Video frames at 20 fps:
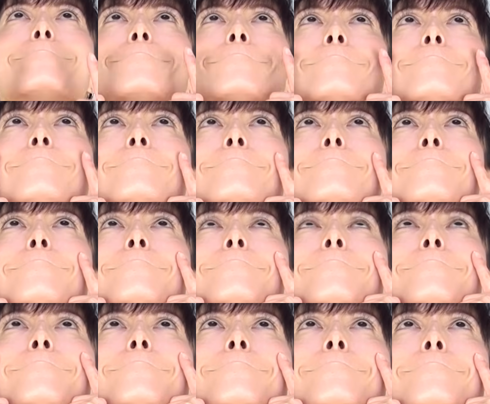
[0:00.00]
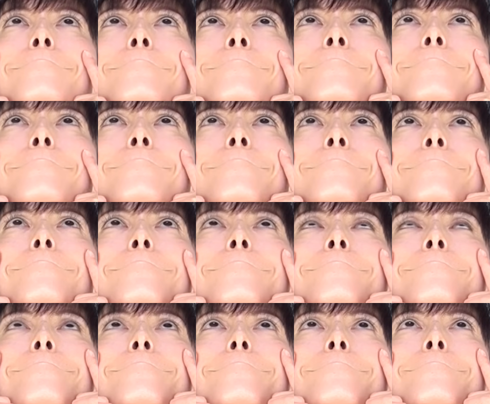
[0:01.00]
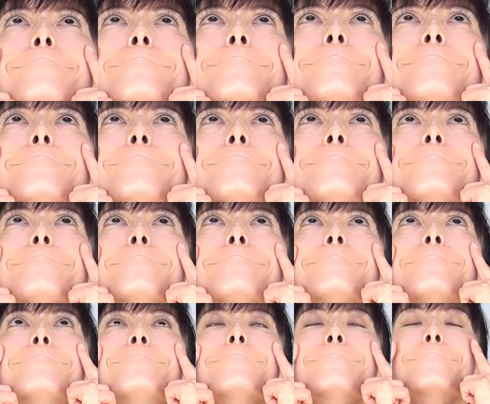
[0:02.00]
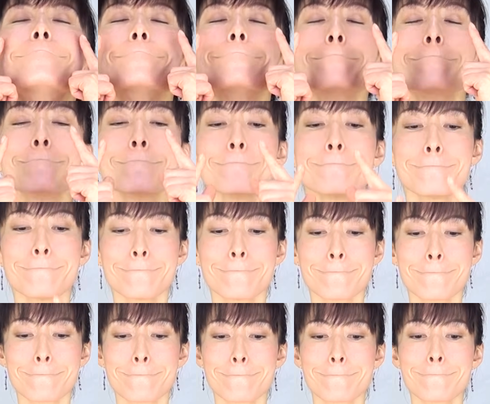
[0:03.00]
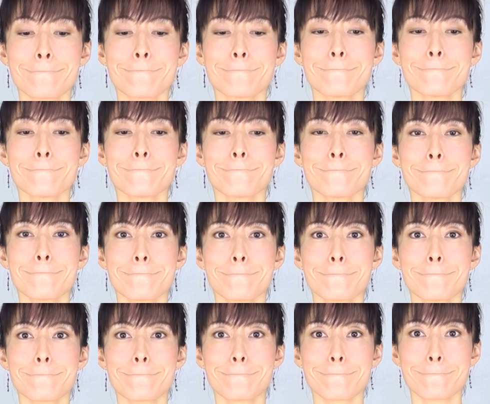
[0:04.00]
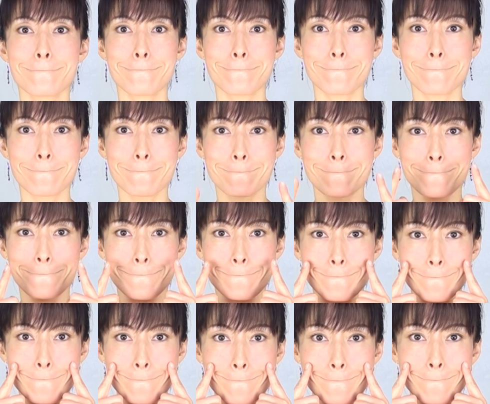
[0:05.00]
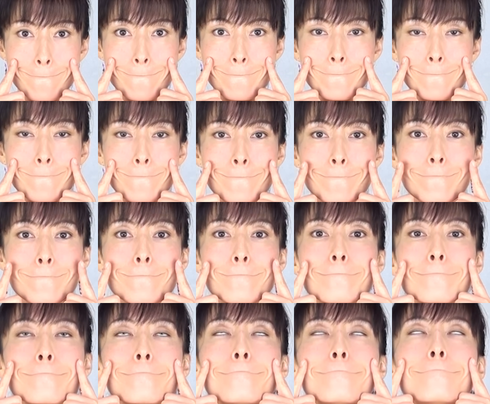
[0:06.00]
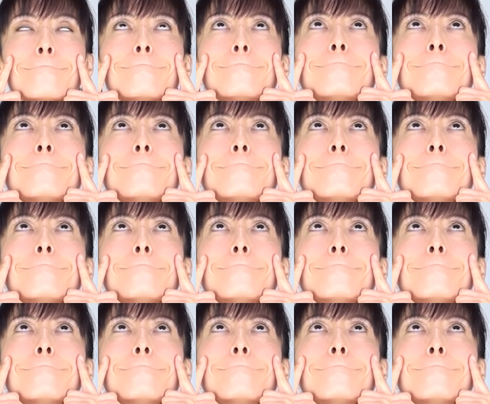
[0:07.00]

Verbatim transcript: hold your breath. Keep breathing from your nose and come out. Let's do it again.